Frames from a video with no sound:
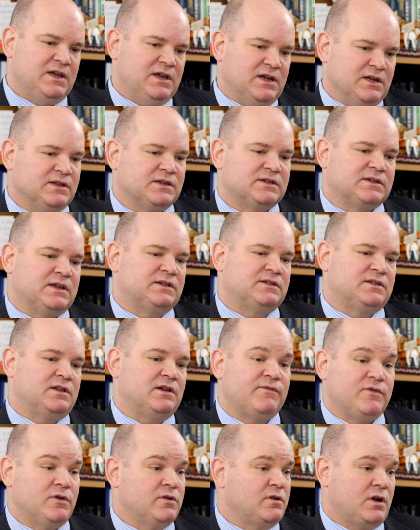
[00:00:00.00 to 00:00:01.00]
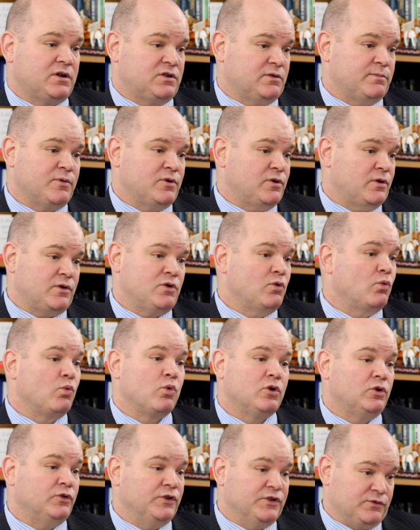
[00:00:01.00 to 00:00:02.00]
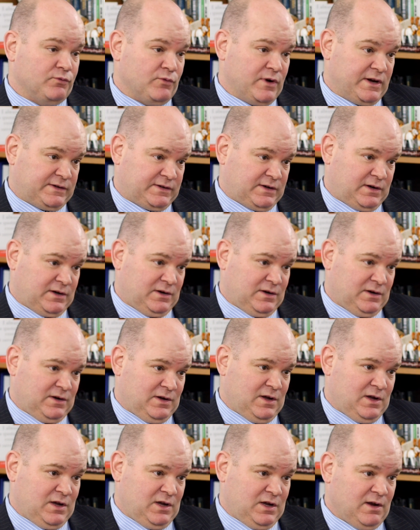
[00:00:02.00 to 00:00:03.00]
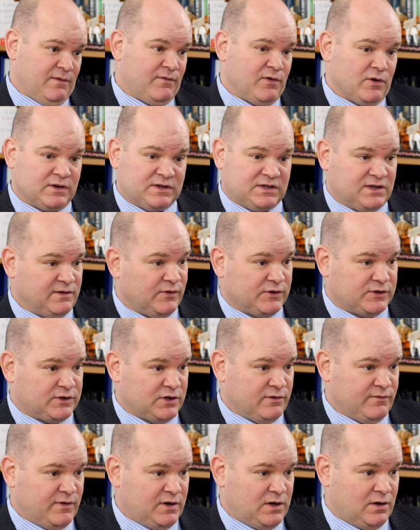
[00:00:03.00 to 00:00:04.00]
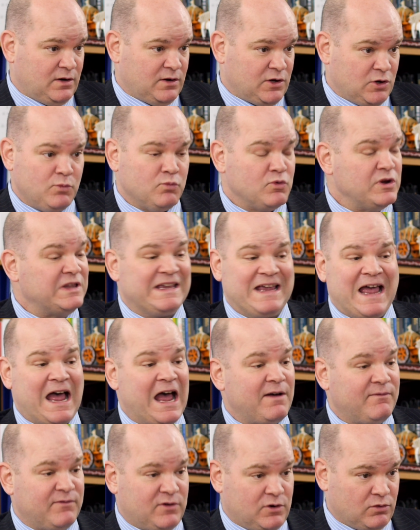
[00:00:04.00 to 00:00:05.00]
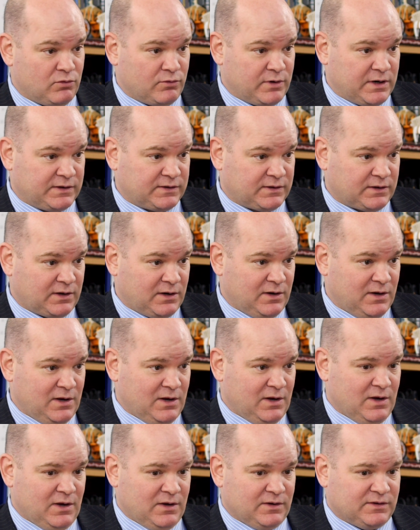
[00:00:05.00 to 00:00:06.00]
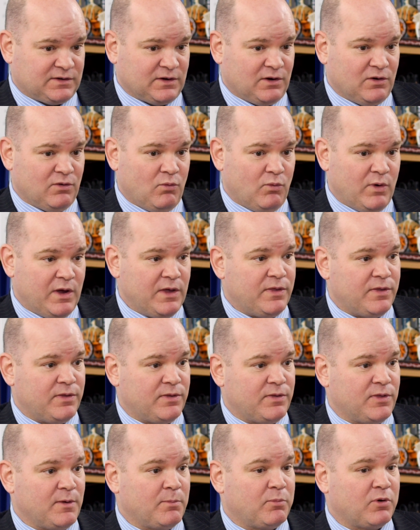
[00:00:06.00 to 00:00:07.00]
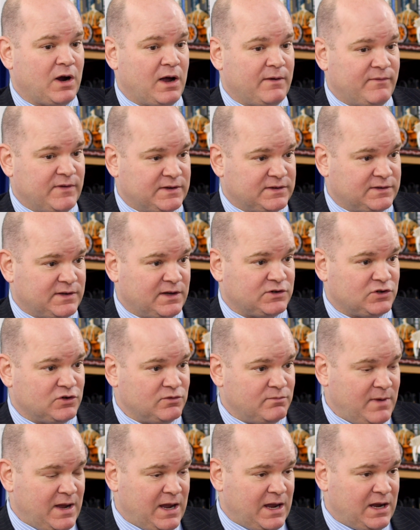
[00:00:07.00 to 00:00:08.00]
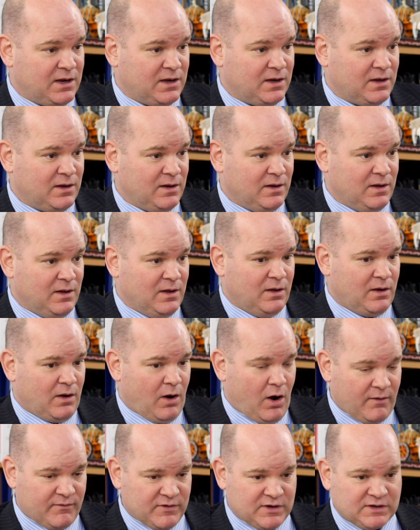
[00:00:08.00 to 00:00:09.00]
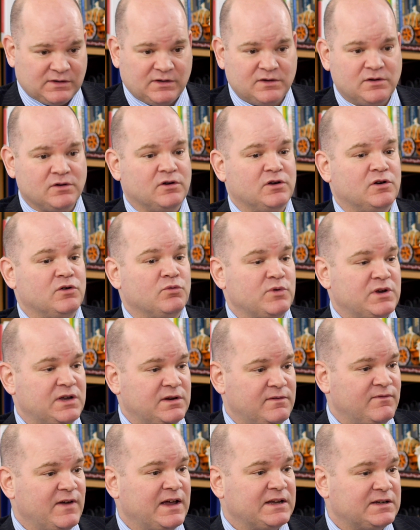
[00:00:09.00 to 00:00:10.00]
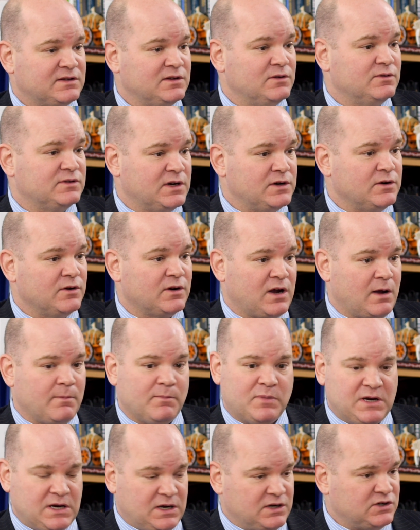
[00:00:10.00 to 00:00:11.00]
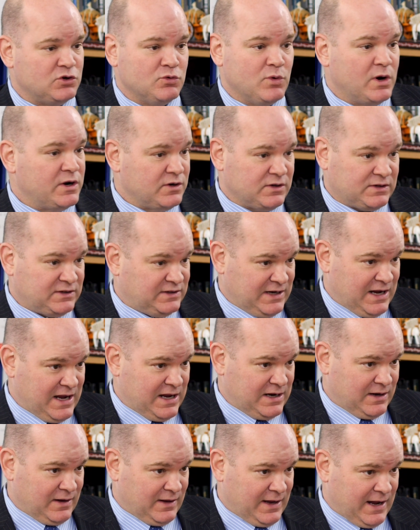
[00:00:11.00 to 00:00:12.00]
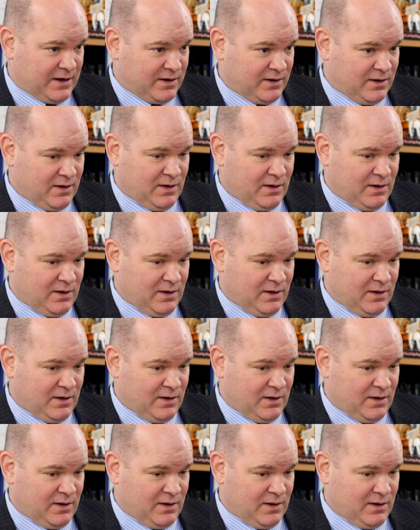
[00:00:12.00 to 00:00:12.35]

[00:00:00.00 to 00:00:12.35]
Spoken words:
in the sense that if you're an entrepreneur, your world is risk. If you're a civil servant, you really have no risk. So with the profits that you make, obviously you're going to reinvest those in your company because you understand that.